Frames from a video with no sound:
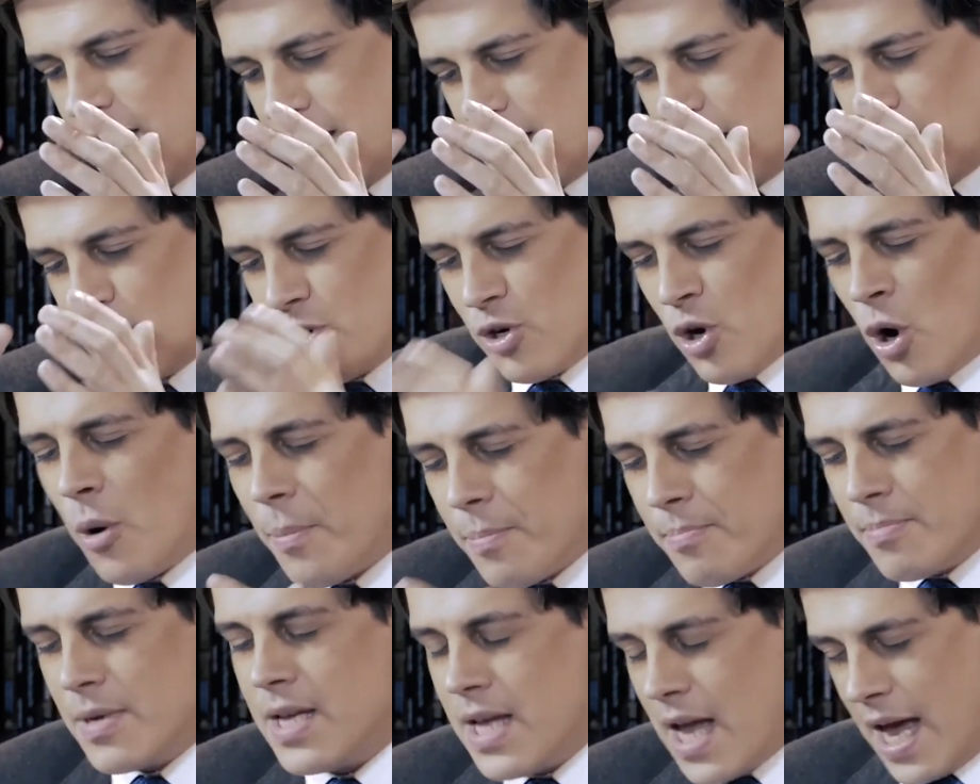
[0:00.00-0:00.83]
they're
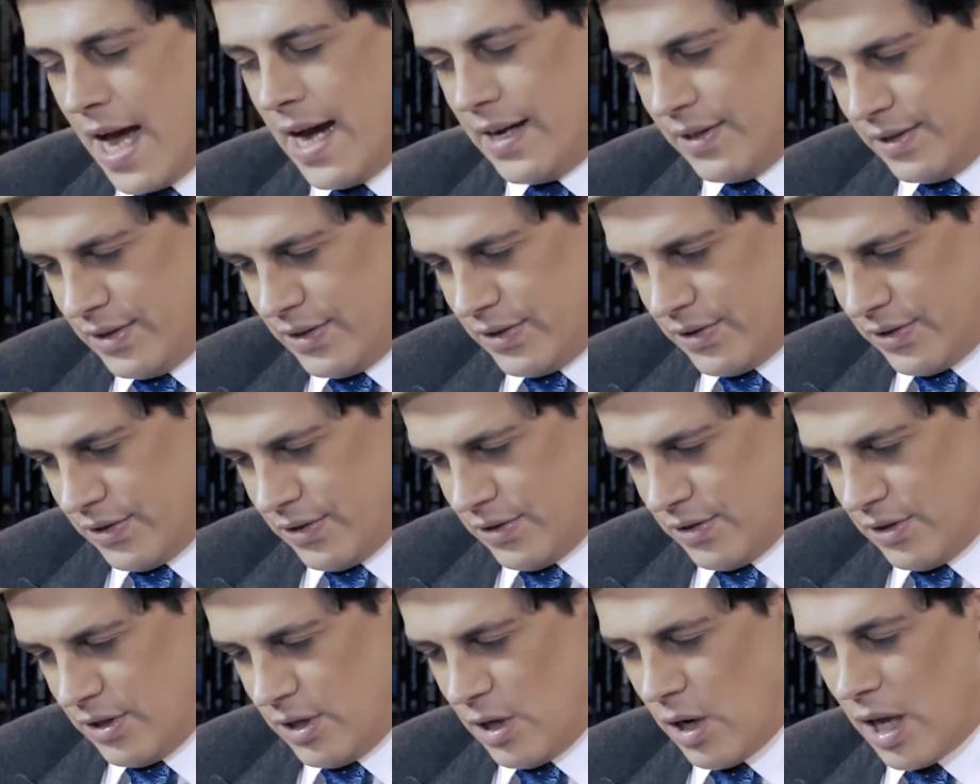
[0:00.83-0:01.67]
not meatheads.
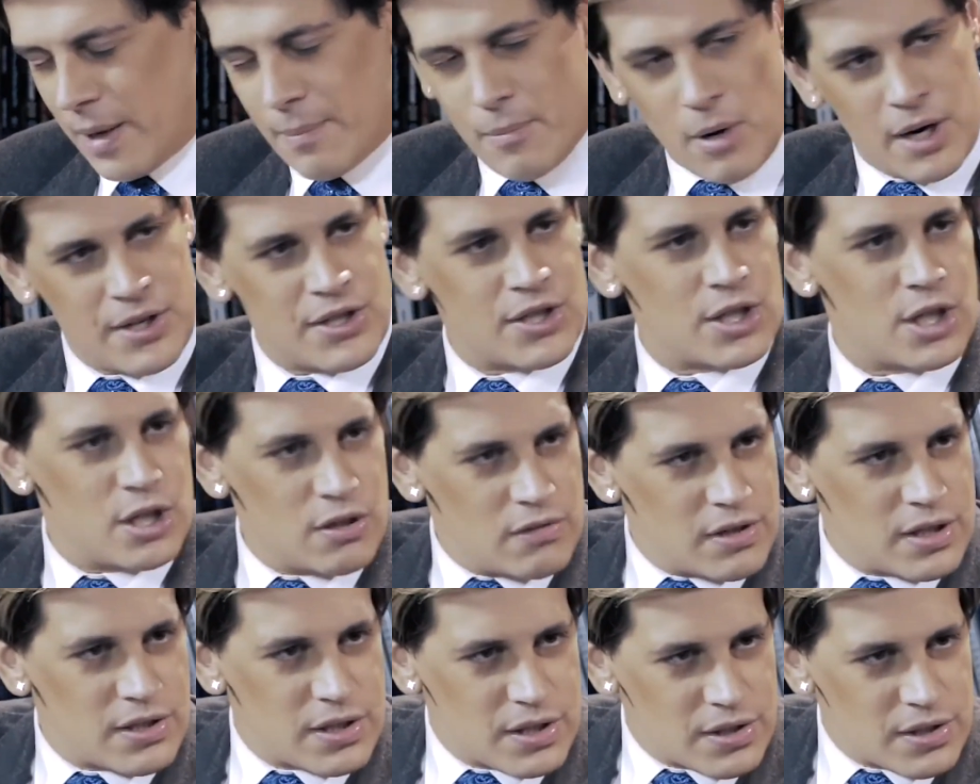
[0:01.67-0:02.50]
You're like, my security.